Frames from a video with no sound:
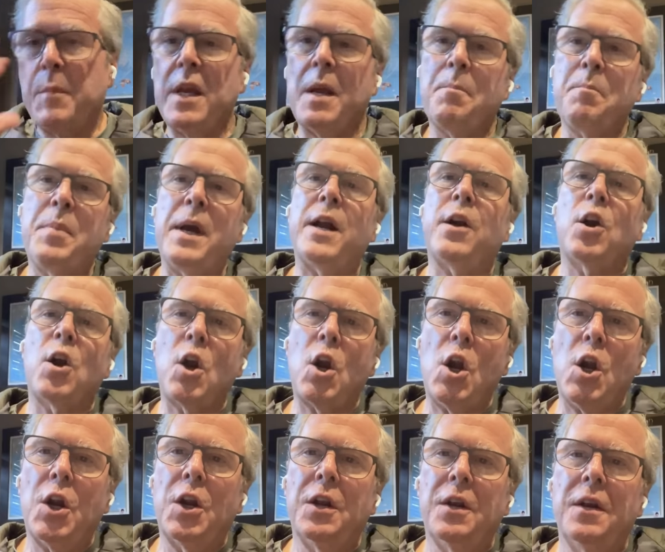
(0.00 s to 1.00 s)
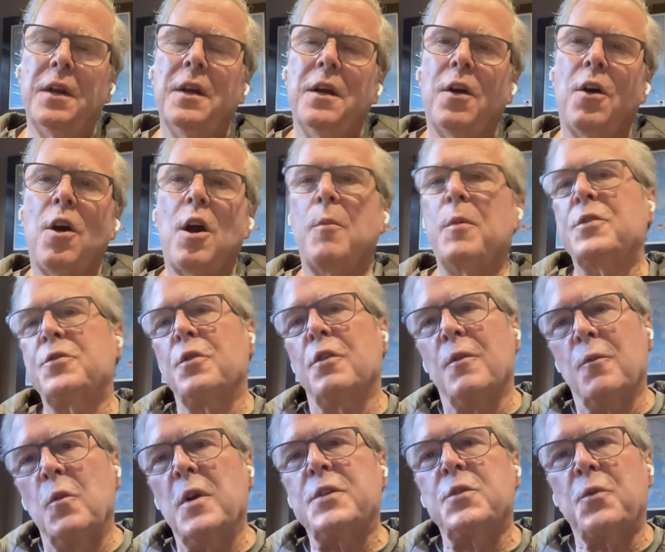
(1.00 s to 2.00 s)
going to be a better
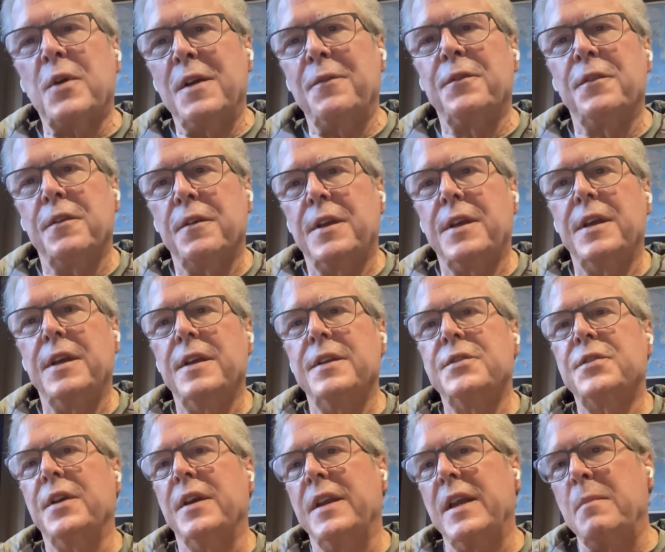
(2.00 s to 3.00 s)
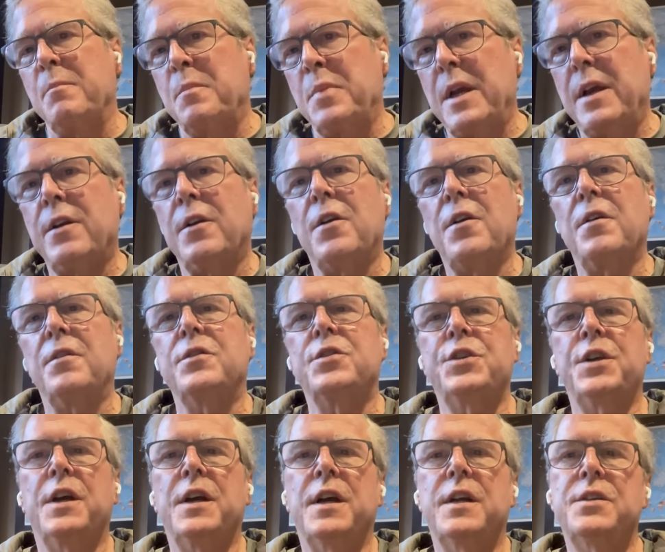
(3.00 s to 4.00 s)
arbiter of what's right for their kids and a mm-hmm. better
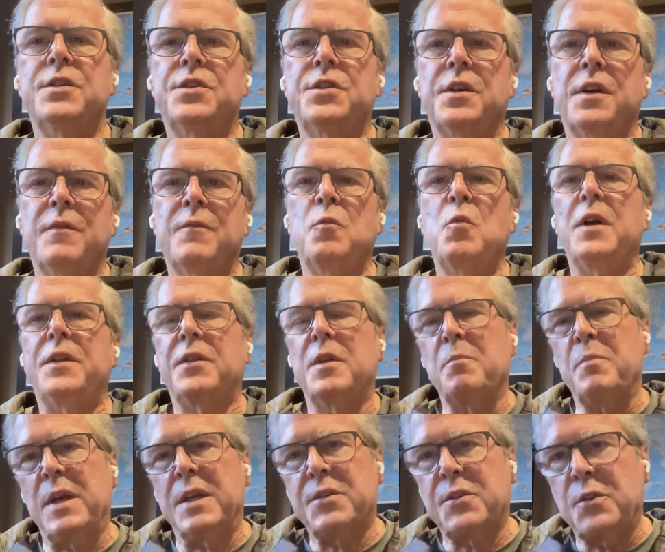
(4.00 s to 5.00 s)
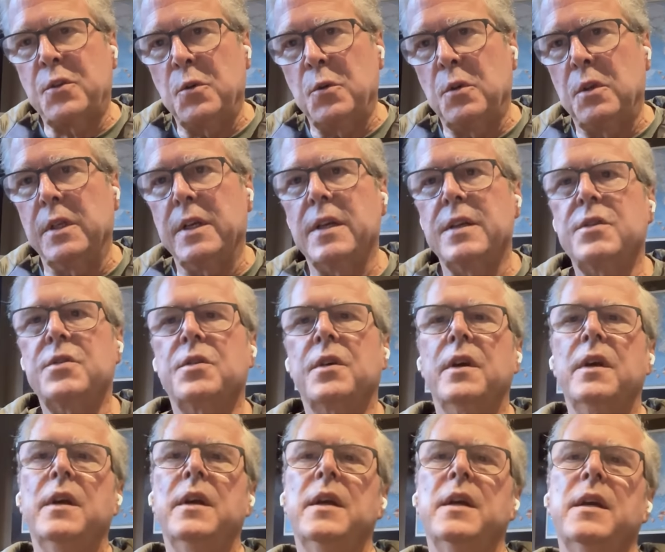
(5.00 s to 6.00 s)
judge of what the best school
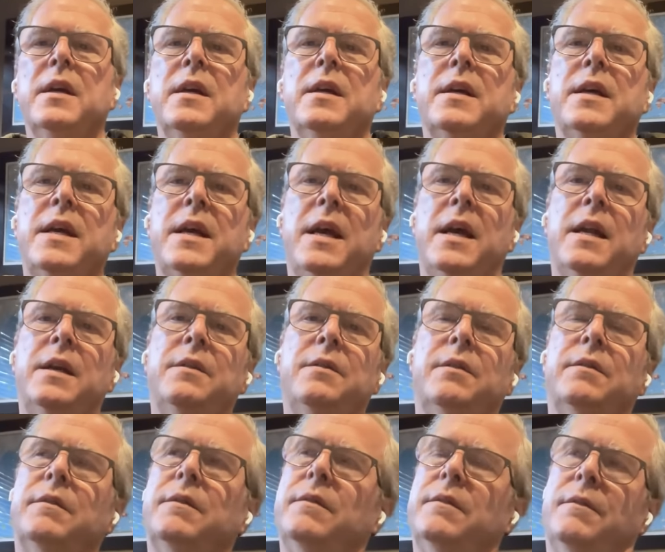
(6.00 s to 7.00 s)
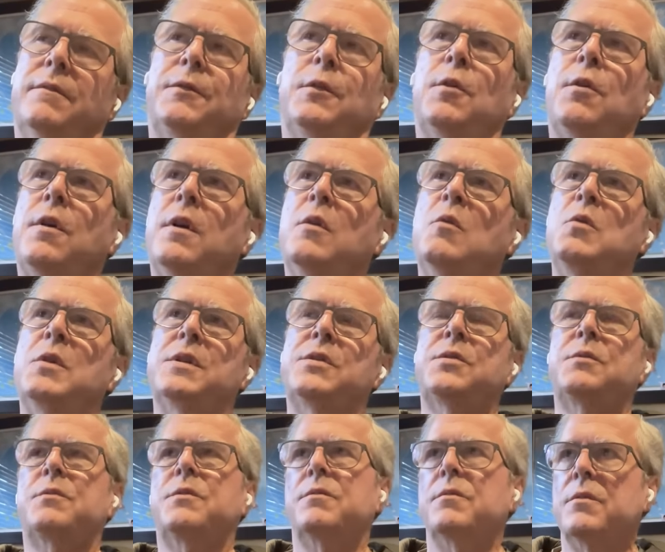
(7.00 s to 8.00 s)
is. And Florida
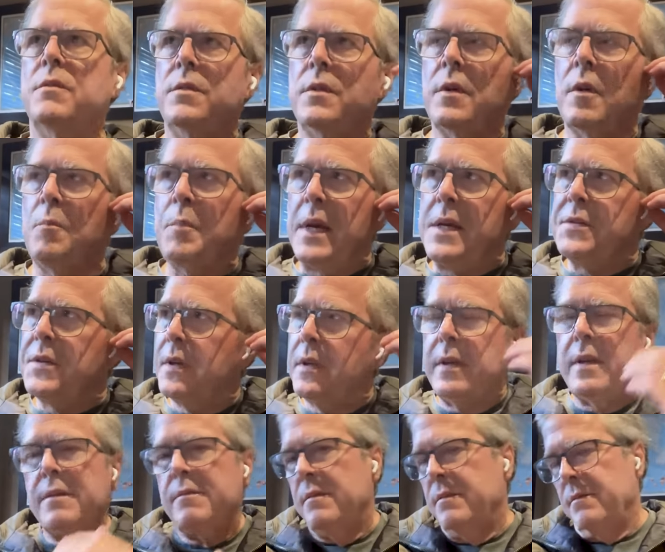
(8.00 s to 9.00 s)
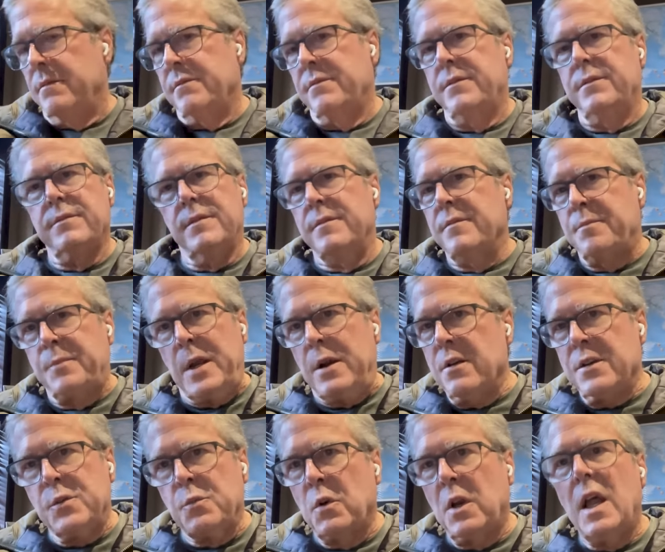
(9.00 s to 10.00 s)
was, you know, basically
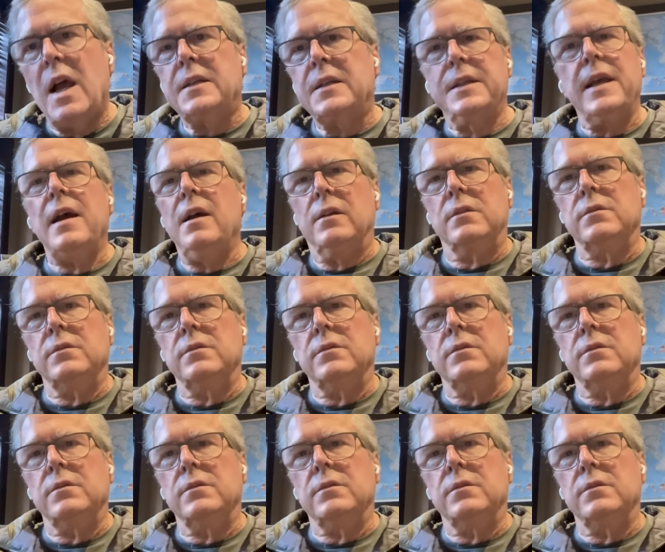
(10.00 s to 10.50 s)
parents were locked